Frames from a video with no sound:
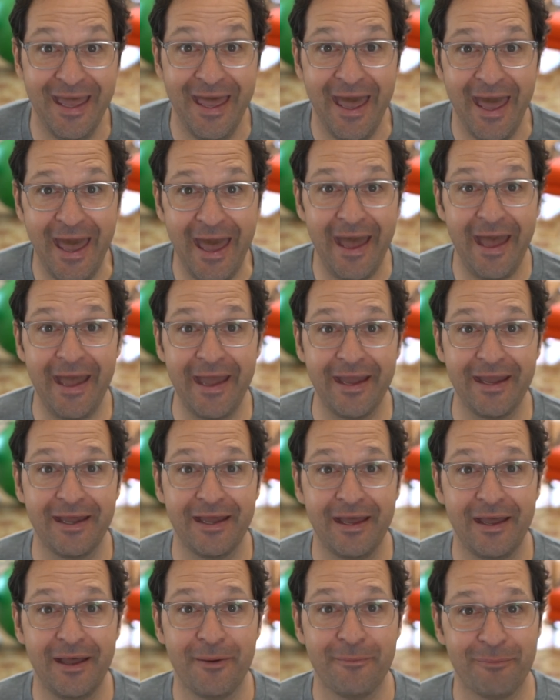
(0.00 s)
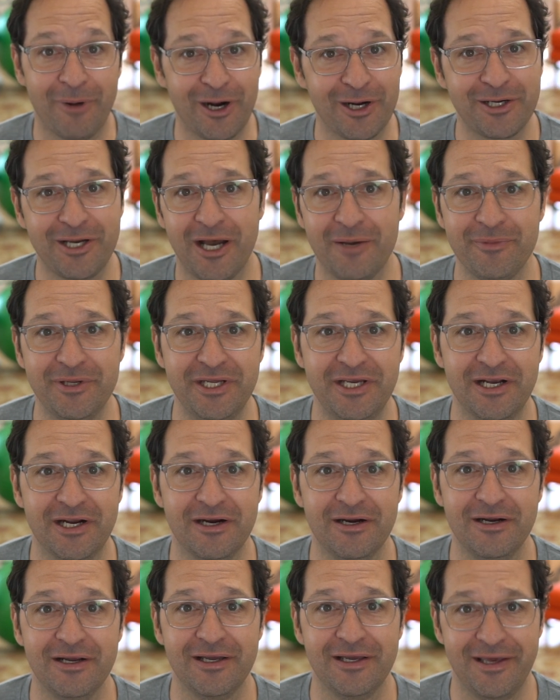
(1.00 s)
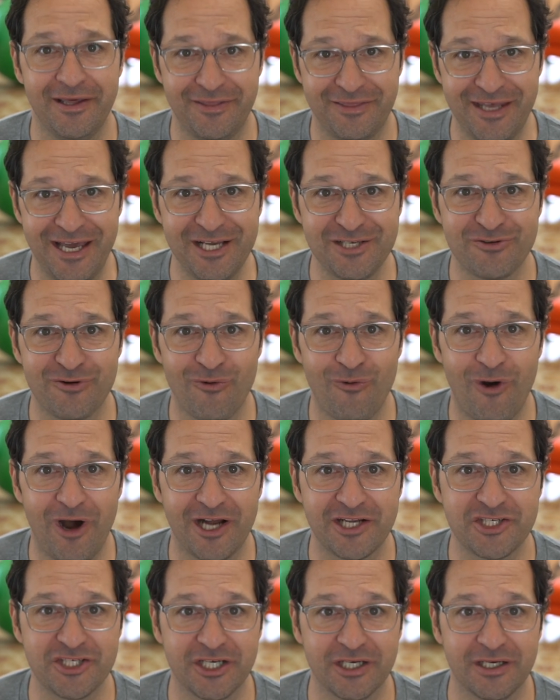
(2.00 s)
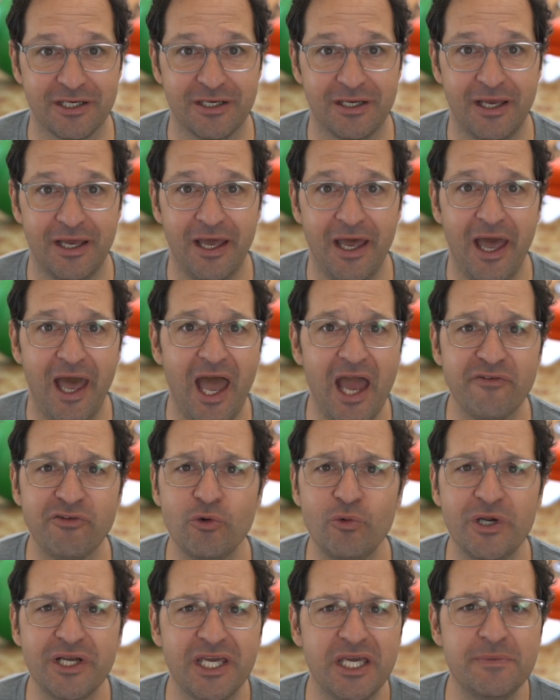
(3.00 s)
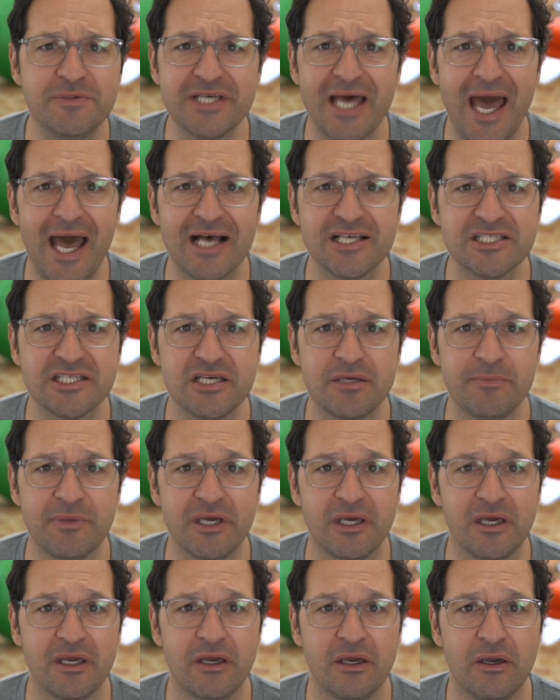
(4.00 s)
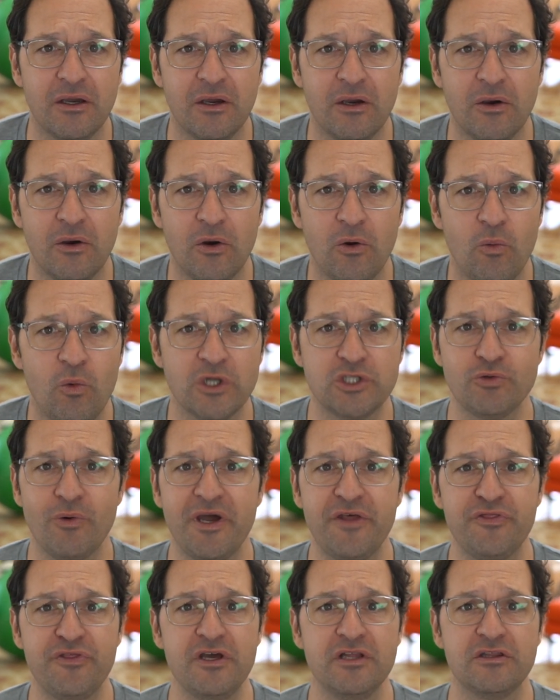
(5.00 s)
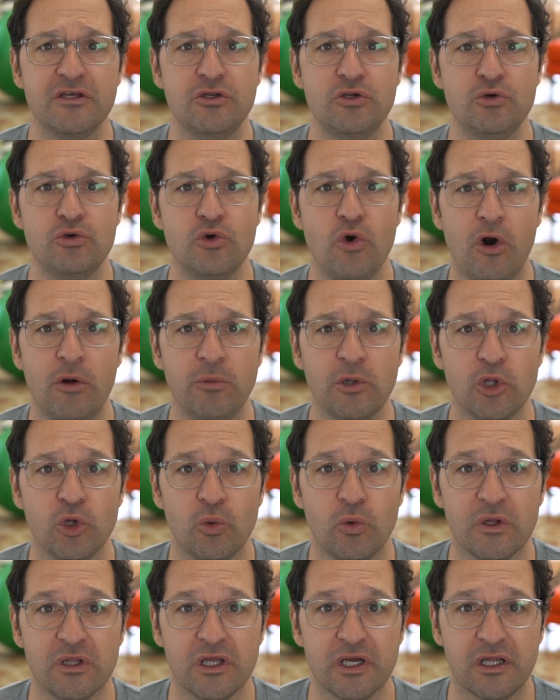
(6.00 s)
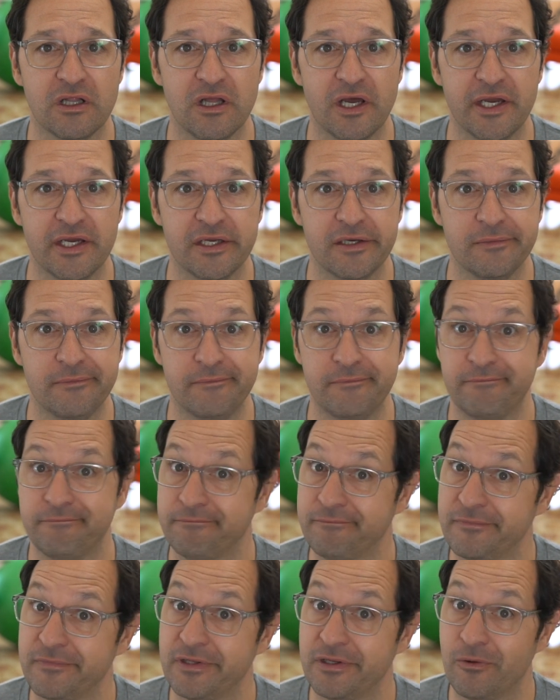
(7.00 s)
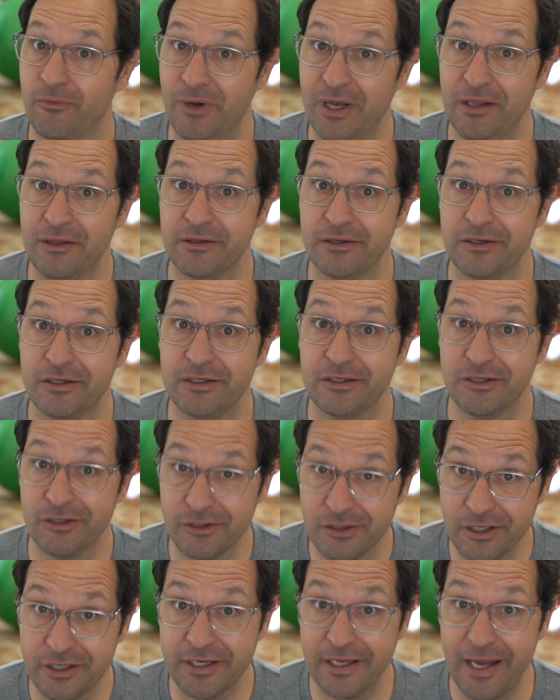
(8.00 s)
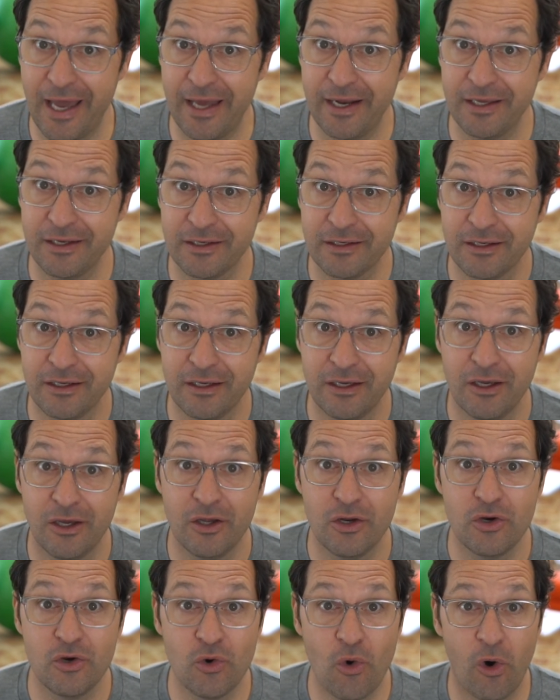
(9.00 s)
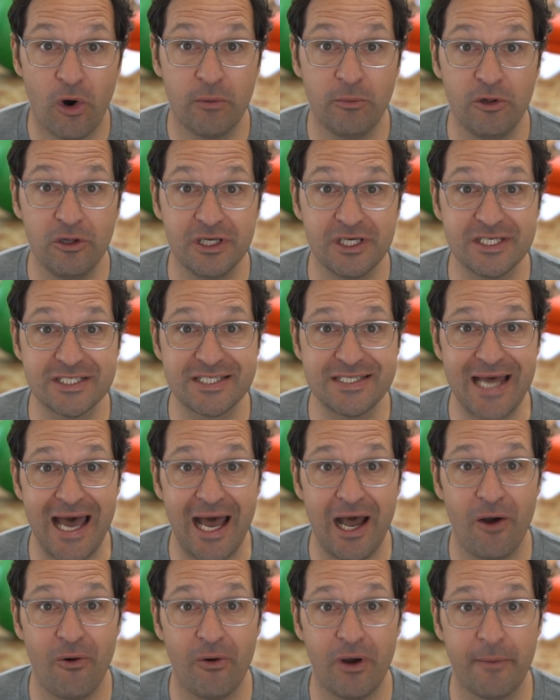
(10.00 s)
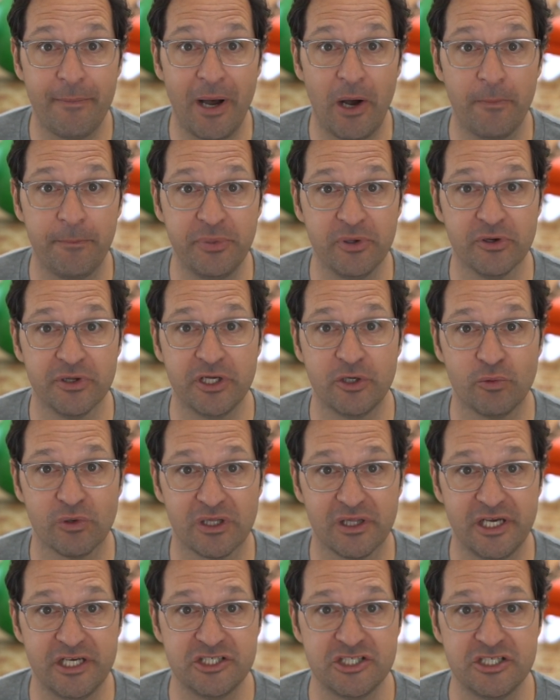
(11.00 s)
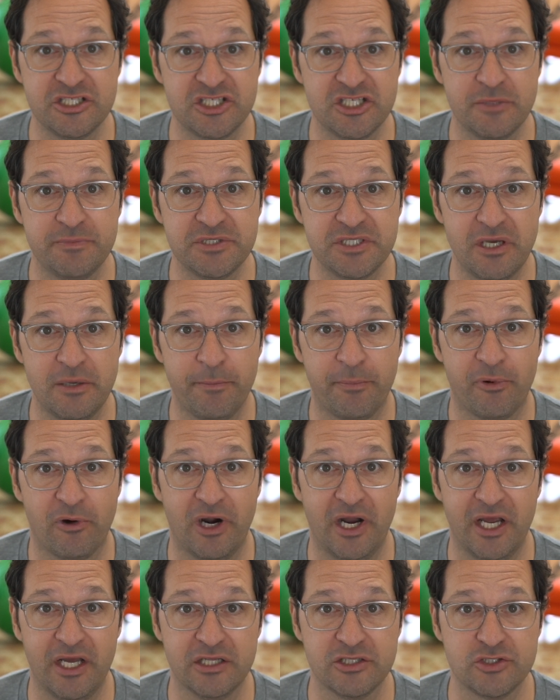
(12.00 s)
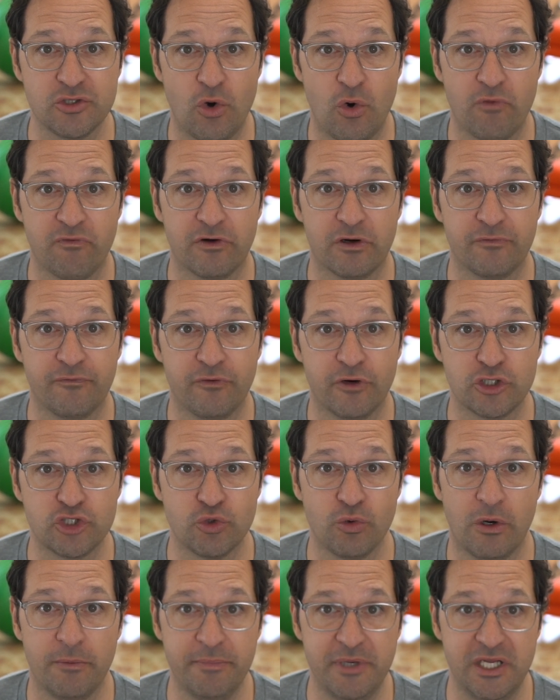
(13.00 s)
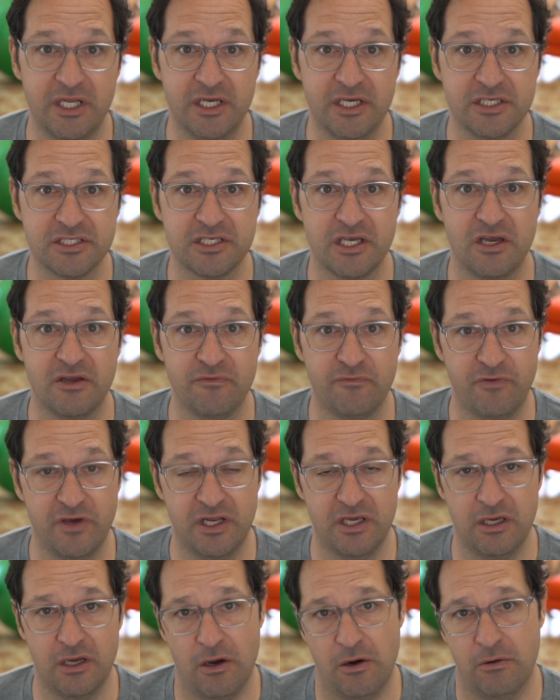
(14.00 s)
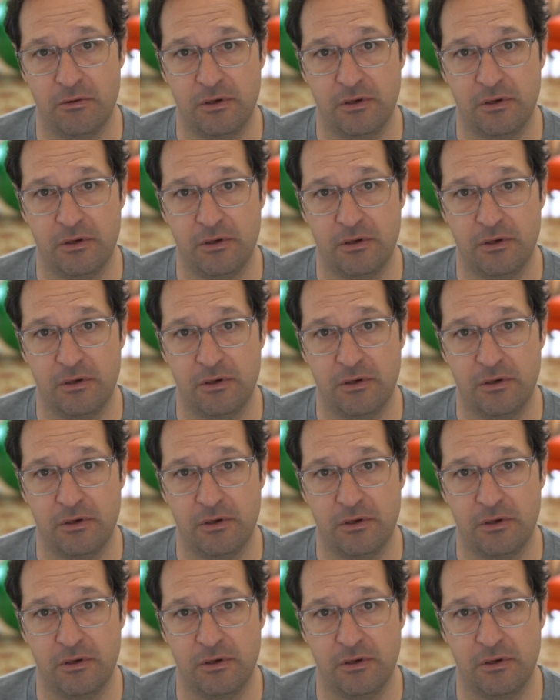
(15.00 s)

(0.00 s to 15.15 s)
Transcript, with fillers: Hey, Mark Gutman here, and thanks for watching. Everyone keeps asking me, what do I think the new normal will look like? Well, you're looking at it. Normal is now about building relationships and brands over virtual meetings and video.